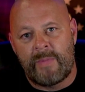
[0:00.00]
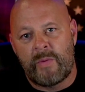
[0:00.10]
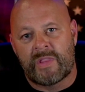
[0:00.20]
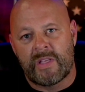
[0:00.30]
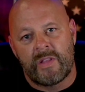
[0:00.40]

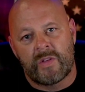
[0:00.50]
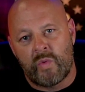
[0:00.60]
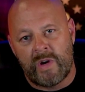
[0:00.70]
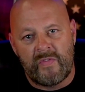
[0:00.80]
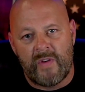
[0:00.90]
maybe within the
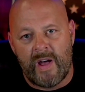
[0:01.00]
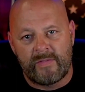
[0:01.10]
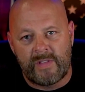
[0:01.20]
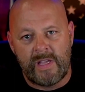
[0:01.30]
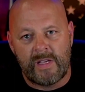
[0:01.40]

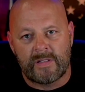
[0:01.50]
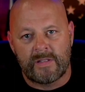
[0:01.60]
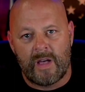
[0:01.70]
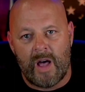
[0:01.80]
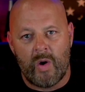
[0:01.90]
25
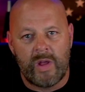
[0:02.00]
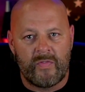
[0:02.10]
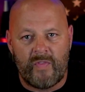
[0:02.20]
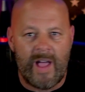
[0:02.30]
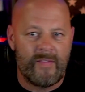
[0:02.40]
dinks, I'll hit
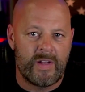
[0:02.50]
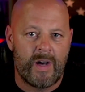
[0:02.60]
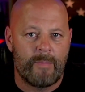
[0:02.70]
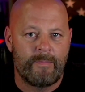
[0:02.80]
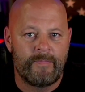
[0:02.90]
a 5 and
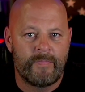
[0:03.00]
up.